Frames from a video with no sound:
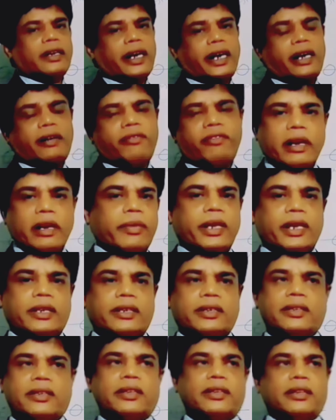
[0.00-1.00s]
and
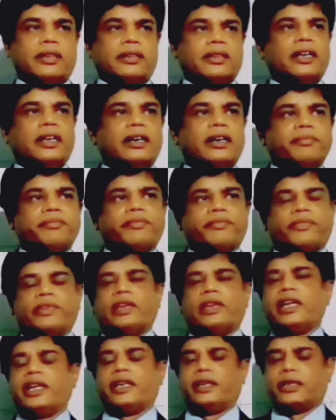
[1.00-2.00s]
fabric, the
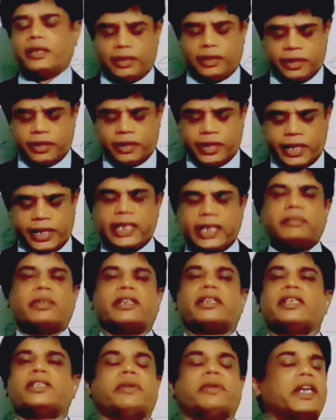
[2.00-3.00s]
link or
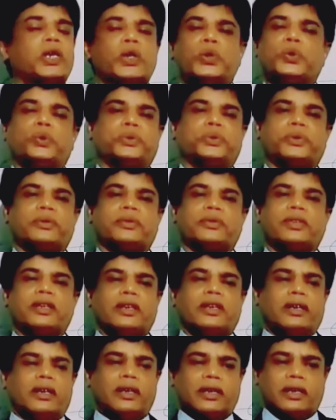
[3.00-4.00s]
attachment is very loose.
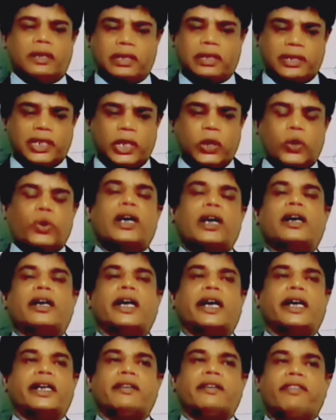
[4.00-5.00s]
Such a local
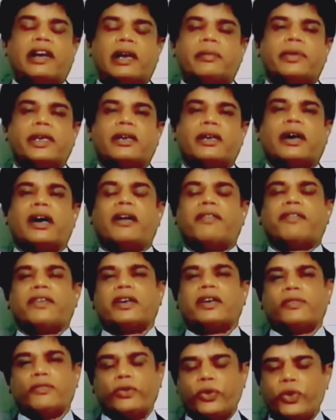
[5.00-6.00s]
dyed fabric
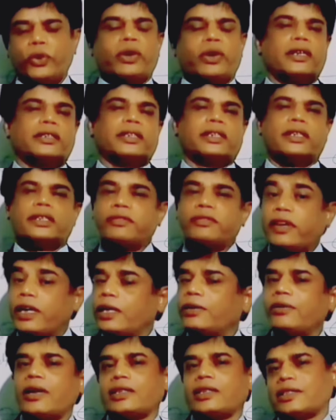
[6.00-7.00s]
after 4 washes,
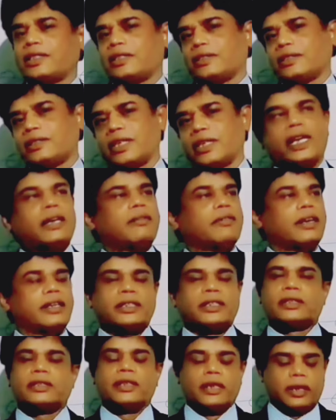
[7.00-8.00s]
5 washes, 10
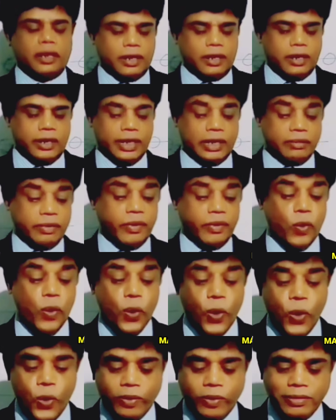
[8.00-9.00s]
washes, or
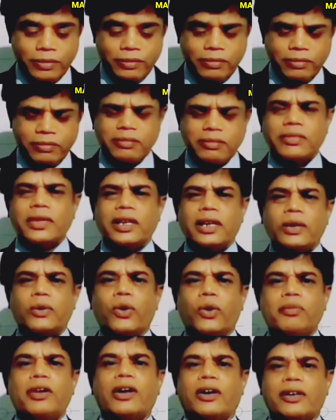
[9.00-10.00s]
mainly
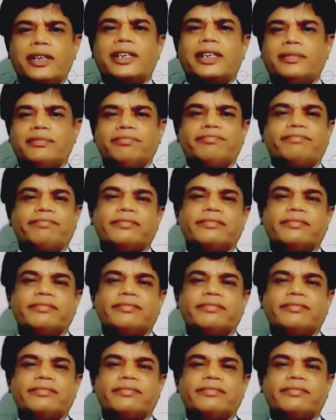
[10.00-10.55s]
home laundry.